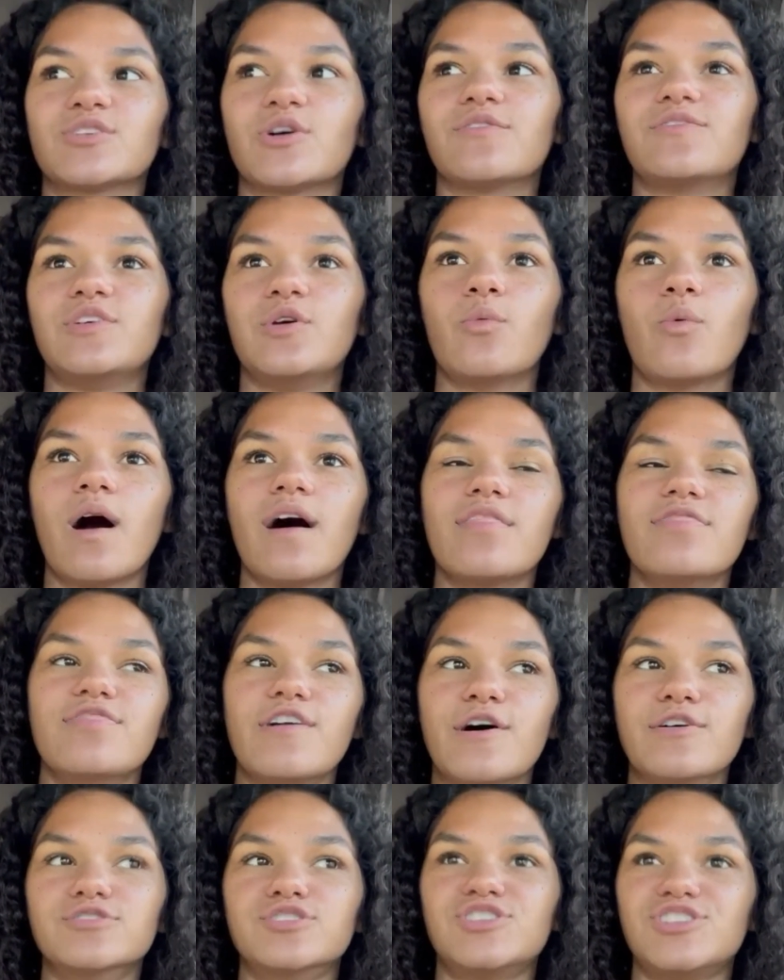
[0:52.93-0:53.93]
so if you want
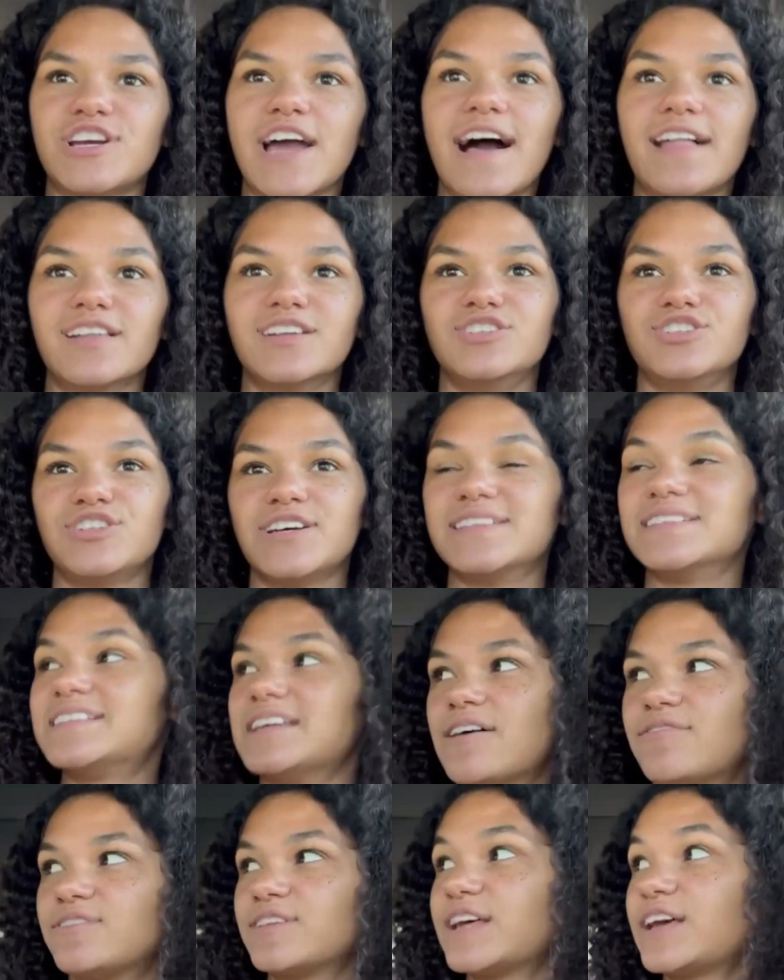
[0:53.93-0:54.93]
those challenges,
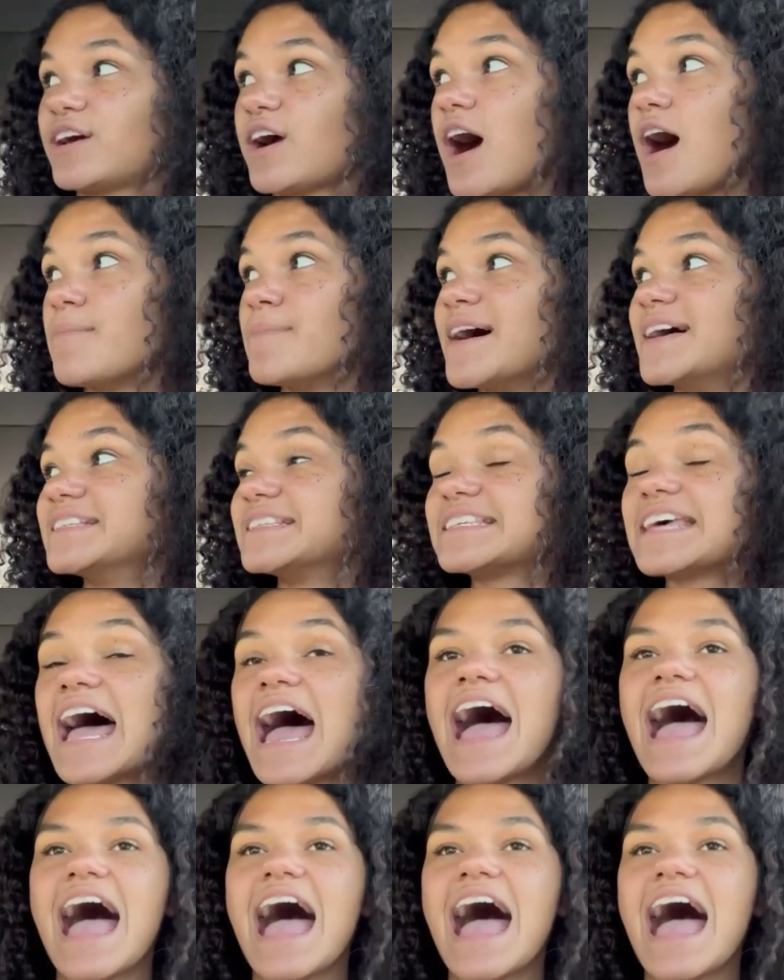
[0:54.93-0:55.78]
definitely comment.